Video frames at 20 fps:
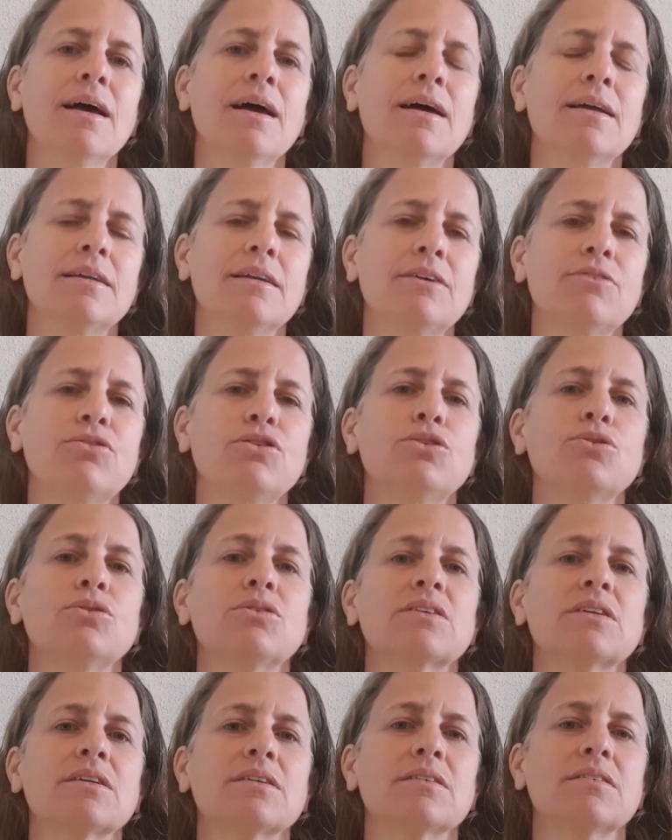And if you
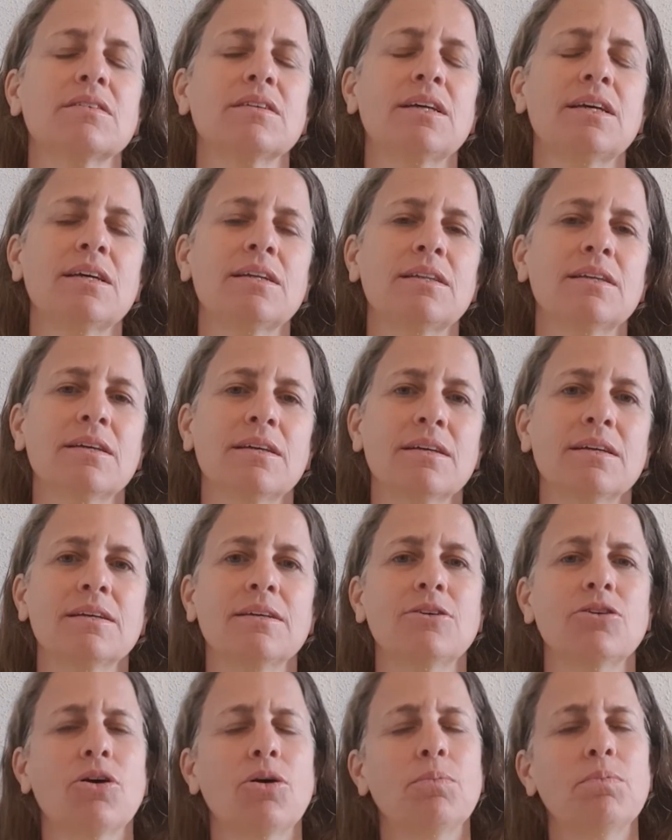succeed,
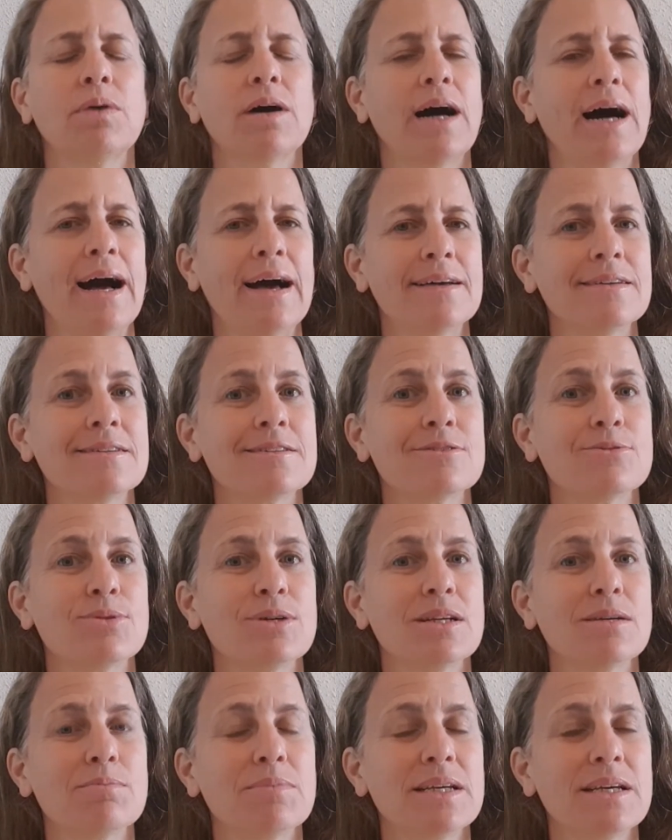your prize
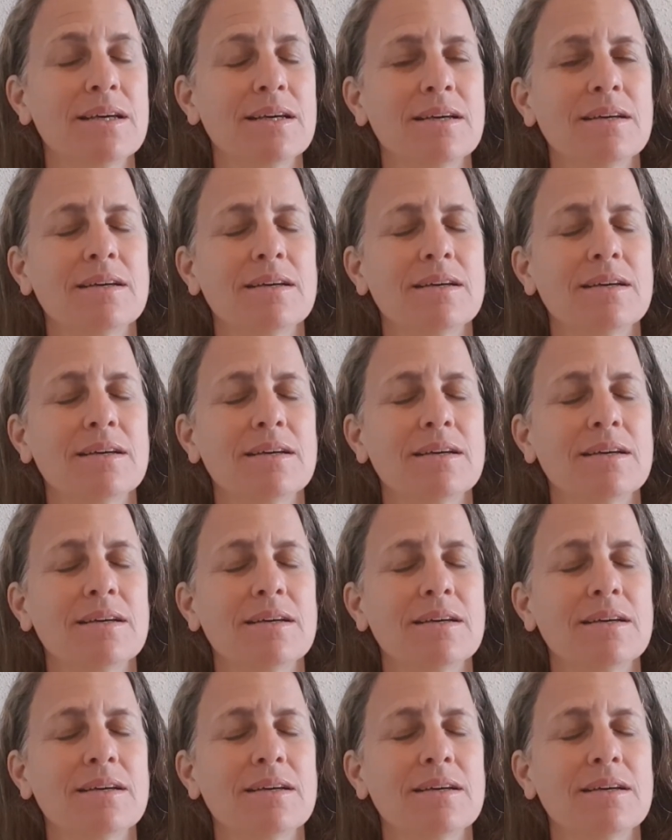will be